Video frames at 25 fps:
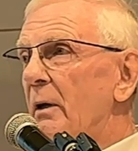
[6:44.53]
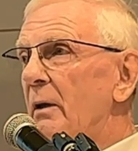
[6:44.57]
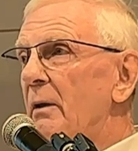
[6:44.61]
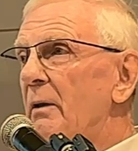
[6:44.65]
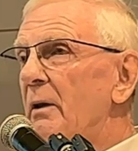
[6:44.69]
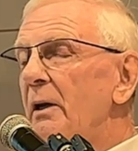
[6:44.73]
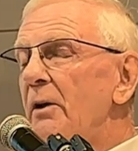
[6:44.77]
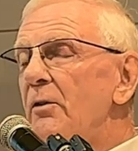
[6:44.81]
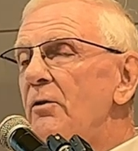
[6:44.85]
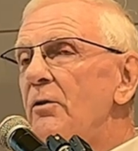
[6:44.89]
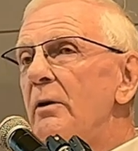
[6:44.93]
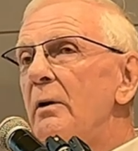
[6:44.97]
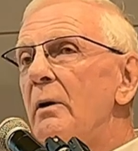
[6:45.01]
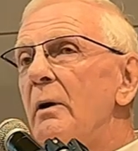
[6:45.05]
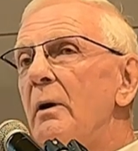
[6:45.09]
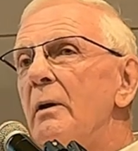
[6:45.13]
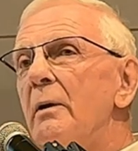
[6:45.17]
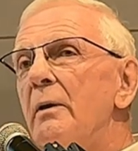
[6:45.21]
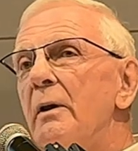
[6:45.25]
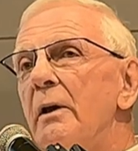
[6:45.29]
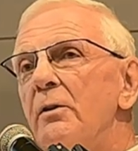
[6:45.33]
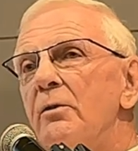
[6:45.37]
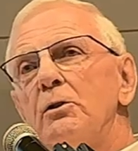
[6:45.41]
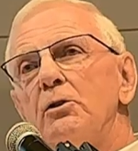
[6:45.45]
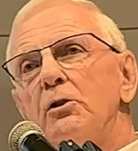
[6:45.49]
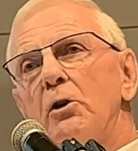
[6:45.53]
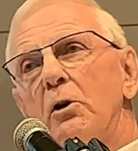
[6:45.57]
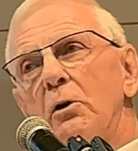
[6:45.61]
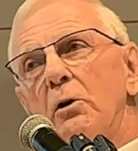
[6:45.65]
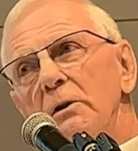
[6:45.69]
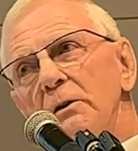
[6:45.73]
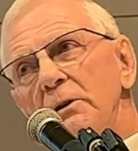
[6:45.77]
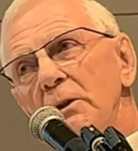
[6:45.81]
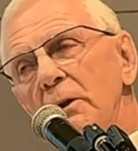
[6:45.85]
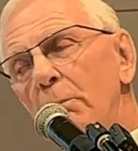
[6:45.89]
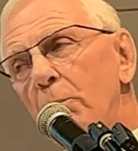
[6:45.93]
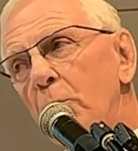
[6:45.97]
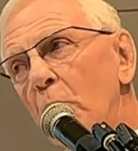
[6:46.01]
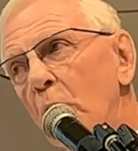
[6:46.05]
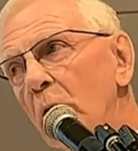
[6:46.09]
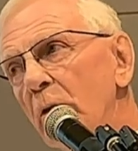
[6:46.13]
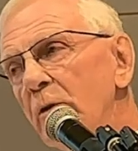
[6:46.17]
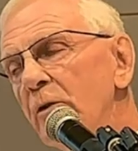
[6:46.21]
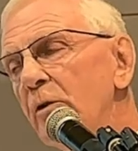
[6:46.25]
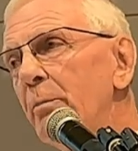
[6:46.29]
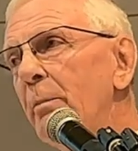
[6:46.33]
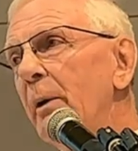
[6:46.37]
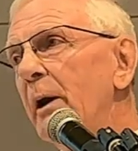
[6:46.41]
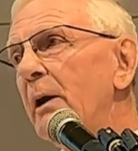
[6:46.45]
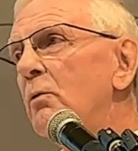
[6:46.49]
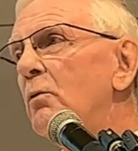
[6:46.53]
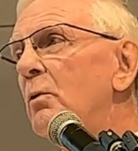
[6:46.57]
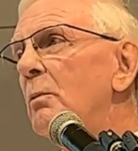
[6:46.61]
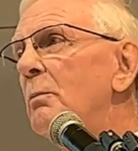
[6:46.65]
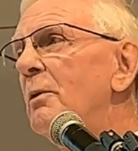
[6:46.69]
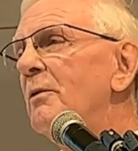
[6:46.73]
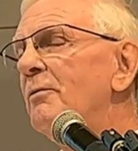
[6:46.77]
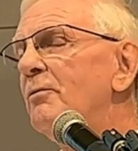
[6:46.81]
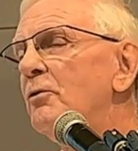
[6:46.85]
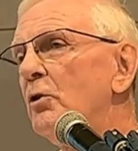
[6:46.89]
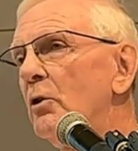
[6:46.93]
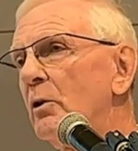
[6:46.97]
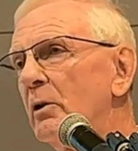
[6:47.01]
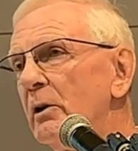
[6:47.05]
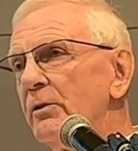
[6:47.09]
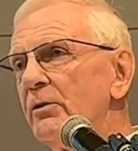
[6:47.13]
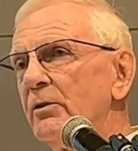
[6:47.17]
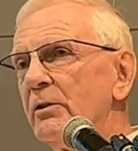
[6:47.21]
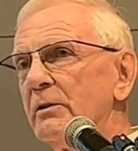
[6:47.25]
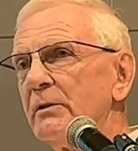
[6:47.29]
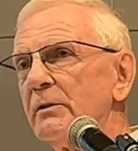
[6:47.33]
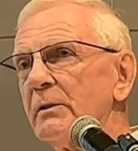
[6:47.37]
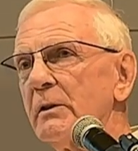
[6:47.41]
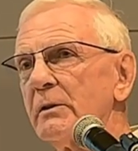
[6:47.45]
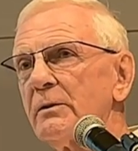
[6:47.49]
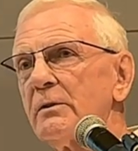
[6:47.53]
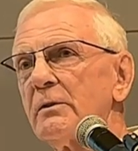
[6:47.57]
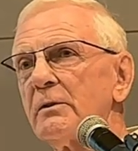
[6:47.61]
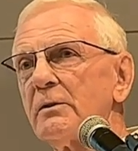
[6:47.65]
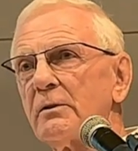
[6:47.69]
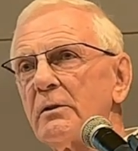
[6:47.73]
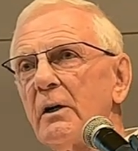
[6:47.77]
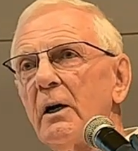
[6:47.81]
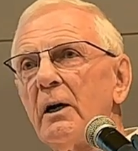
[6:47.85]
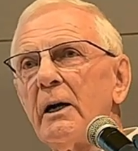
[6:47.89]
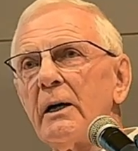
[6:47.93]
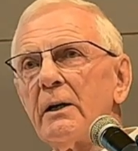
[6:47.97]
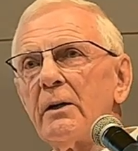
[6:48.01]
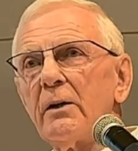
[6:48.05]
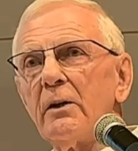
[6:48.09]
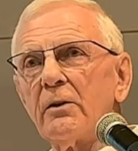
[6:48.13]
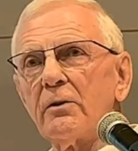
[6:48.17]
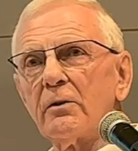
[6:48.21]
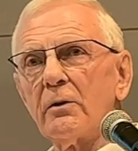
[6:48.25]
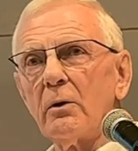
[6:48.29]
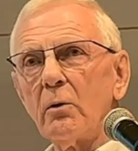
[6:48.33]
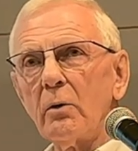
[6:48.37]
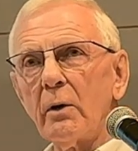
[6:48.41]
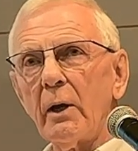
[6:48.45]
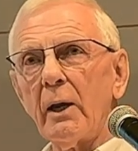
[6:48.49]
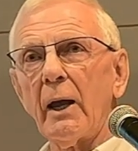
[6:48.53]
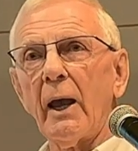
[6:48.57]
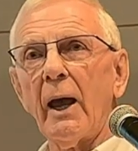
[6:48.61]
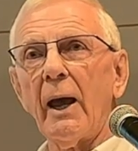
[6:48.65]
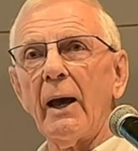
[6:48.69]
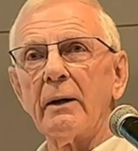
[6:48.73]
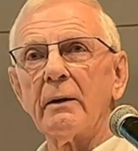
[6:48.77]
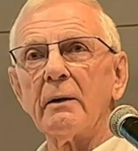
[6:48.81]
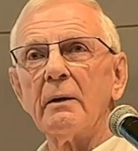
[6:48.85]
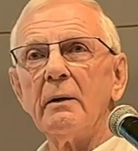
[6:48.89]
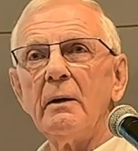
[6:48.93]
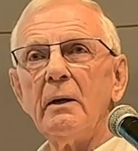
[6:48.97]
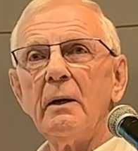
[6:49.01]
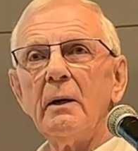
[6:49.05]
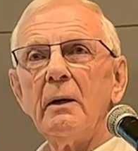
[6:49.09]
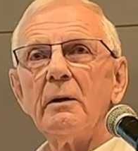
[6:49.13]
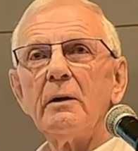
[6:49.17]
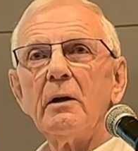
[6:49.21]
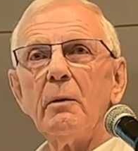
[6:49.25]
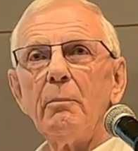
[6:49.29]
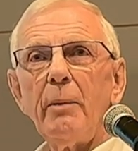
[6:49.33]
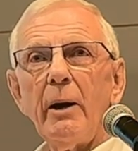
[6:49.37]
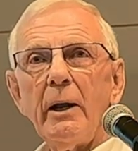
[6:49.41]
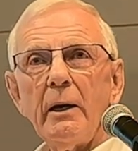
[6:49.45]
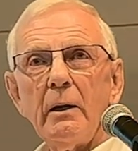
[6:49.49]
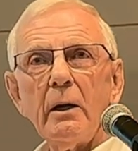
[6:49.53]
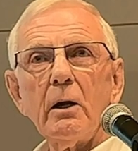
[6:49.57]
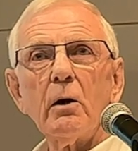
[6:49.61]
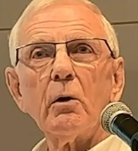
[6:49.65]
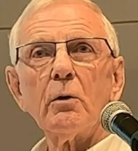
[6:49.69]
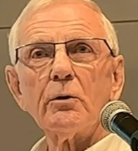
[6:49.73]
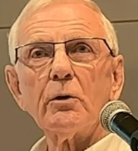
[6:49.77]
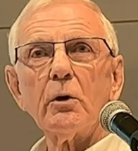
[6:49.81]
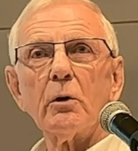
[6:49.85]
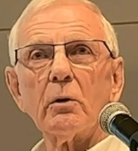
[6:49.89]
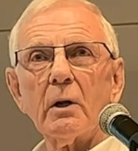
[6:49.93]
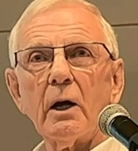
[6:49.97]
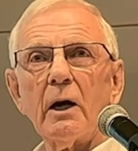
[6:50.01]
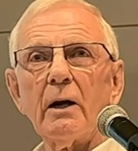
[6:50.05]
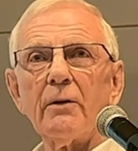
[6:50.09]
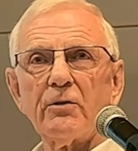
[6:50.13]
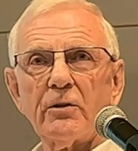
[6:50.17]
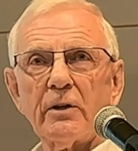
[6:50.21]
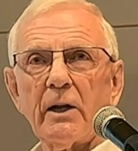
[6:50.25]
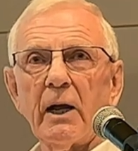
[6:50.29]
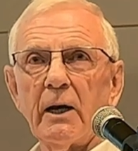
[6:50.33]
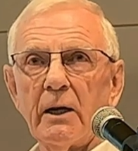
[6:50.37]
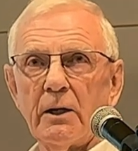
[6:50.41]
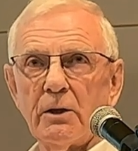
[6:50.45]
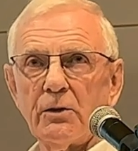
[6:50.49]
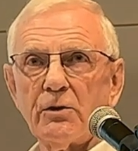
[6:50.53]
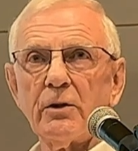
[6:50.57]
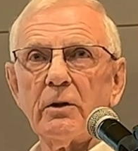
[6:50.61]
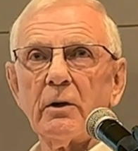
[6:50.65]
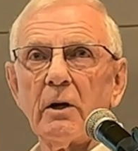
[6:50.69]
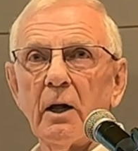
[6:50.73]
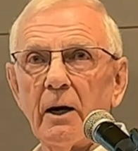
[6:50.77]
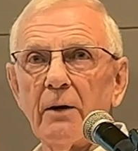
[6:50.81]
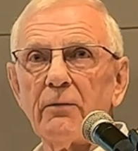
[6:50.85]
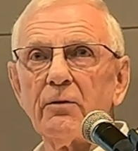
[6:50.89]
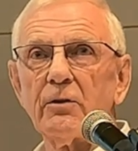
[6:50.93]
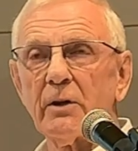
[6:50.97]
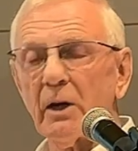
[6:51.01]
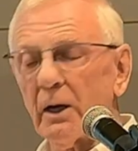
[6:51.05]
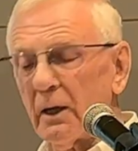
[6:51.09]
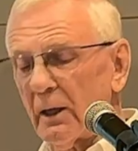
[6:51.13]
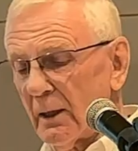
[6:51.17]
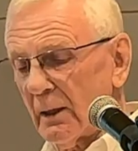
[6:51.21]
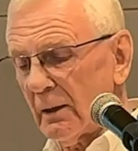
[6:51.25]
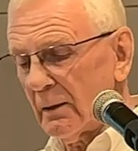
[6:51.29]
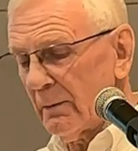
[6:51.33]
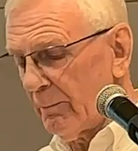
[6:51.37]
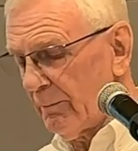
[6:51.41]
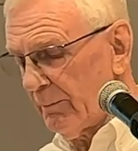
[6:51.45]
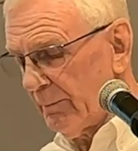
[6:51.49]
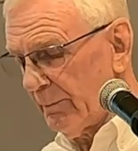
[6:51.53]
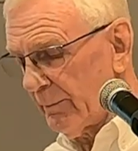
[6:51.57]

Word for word: These are the broad spectrum of choices that society is looking at, depending on your life stage and lifestyle.